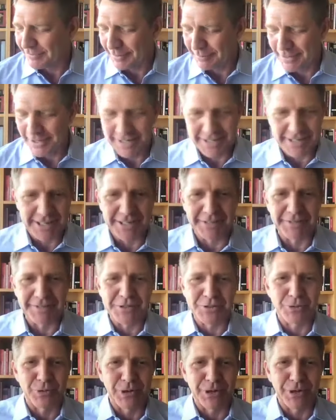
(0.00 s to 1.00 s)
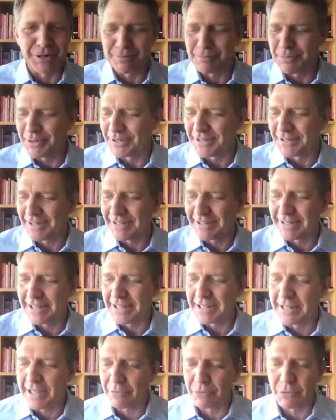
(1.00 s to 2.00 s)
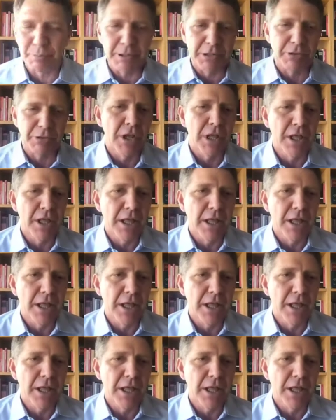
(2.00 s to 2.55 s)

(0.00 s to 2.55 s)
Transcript: I'm getting any of this wrong, but that, that would be